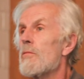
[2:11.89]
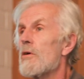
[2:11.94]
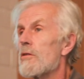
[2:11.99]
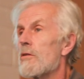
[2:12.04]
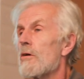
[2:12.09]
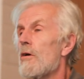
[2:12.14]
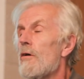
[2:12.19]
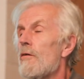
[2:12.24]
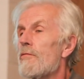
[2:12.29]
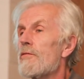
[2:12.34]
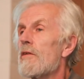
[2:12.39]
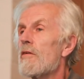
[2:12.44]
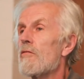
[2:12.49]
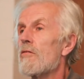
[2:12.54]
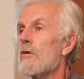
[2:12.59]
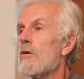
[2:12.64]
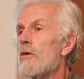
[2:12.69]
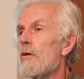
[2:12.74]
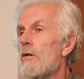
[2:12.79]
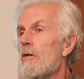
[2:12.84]
but of
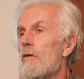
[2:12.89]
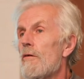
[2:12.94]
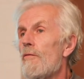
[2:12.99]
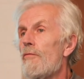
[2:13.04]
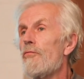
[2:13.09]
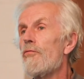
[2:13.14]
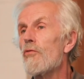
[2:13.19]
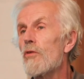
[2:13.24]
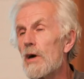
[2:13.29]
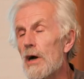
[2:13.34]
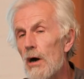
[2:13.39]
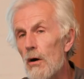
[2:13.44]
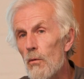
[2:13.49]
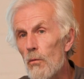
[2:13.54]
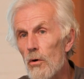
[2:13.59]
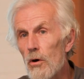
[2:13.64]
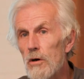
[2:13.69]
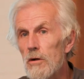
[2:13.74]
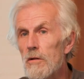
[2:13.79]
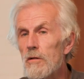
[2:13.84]
this whole VUCA
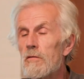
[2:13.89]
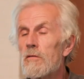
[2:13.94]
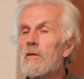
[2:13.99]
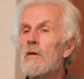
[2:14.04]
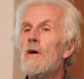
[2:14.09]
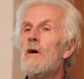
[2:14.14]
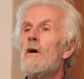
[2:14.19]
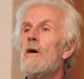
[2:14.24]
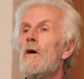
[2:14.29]
world.